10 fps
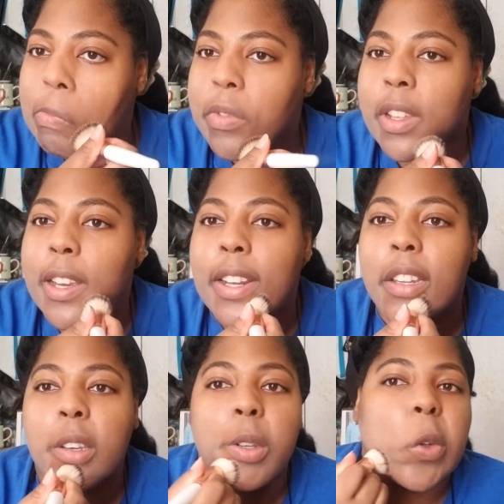that I could
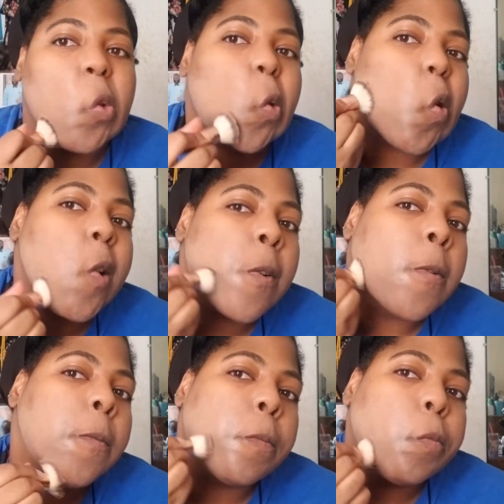use,
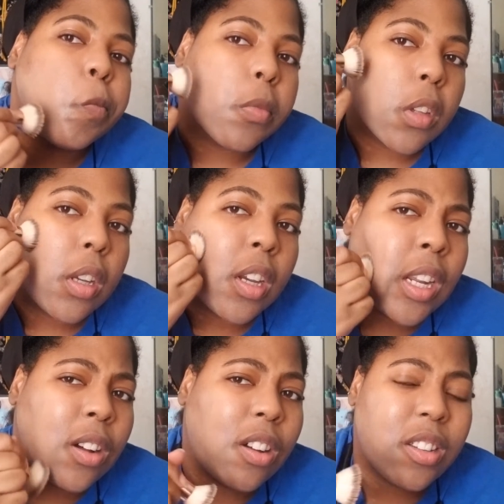and I
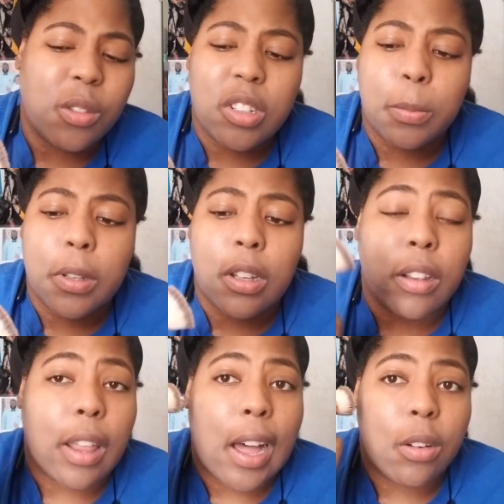also just put a
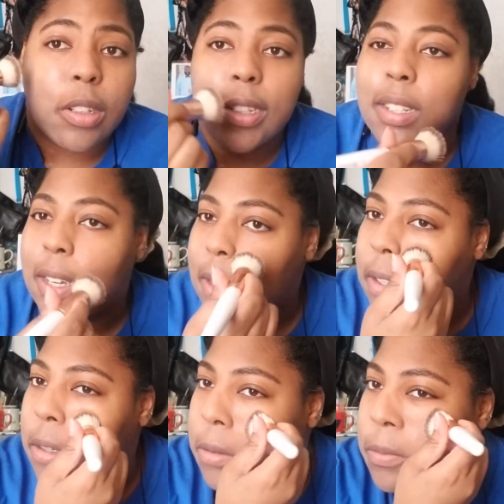lot on this side, so